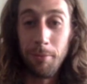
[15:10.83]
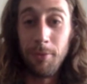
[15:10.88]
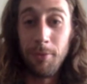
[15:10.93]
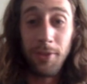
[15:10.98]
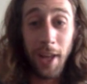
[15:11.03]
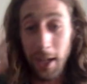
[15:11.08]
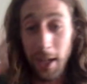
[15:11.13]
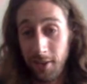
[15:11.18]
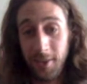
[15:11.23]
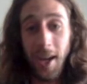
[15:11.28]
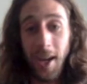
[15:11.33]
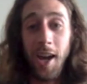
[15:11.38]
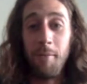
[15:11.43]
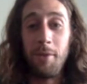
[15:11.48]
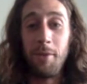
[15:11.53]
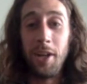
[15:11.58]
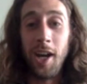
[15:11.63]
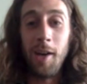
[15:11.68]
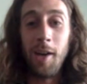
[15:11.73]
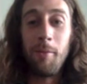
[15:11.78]
like, sign
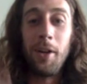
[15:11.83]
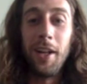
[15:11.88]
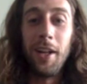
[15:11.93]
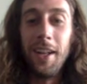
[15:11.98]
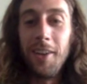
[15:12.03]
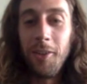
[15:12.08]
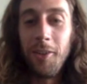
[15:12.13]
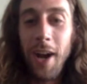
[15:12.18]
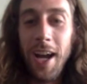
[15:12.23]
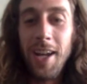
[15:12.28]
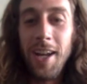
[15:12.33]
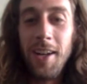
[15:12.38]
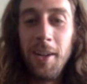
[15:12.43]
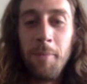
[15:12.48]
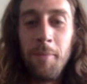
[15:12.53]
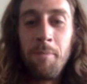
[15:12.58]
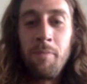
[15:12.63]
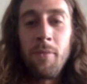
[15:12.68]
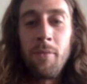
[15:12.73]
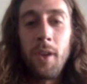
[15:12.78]
me up, right?
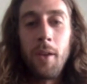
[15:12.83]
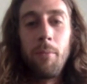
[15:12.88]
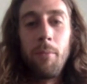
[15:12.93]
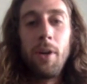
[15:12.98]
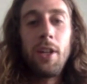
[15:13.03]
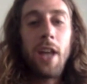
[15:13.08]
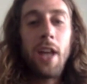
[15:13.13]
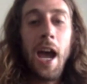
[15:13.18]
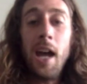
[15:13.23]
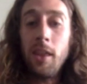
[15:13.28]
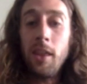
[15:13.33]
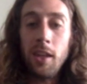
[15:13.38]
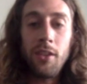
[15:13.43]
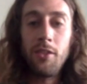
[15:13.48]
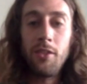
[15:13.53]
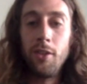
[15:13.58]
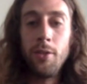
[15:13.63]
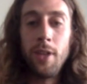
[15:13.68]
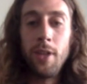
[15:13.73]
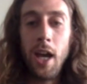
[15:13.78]
But athletes
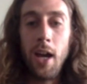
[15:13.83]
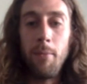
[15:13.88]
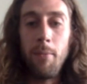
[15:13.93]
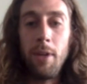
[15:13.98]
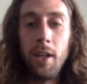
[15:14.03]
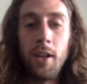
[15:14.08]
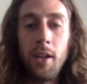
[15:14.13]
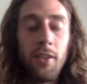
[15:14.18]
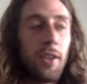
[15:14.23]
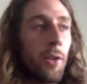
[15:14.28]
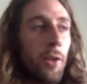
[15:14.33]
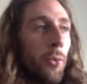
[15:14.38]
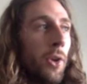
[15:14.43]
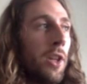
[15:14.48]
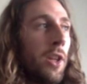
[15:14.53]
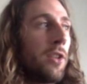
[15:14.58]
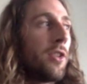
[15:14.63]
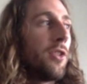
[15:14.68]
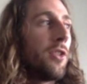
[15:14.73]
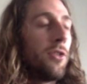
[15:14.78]
do that because they're
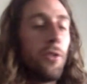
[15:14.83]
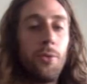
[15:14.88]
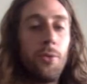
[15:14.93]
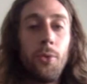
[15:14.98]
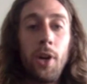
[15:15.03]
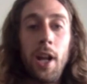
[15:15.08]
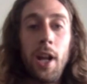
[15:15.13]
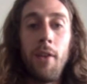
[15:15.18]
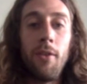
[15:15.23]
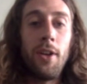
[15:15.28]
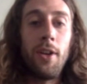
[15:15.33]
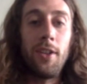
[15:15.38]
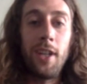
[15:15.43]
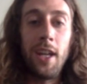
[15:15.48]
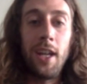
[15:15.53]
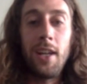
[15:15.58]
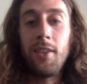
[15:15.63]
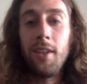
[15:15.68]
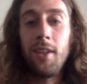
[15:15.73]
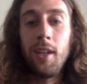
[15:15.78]
willing to do whatever it
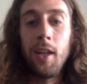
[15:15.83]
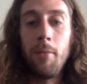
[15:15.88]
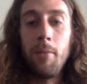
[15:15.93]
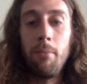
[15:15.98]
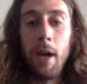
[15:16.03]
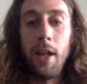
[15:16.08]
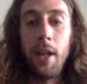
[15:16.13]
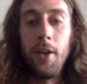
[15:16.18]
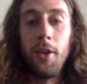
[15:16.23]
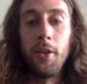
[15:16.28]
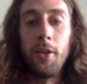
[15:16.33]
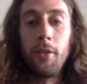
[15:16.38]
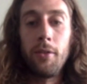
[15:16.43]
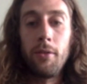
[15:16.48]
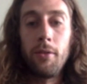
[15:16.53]
takes to get better.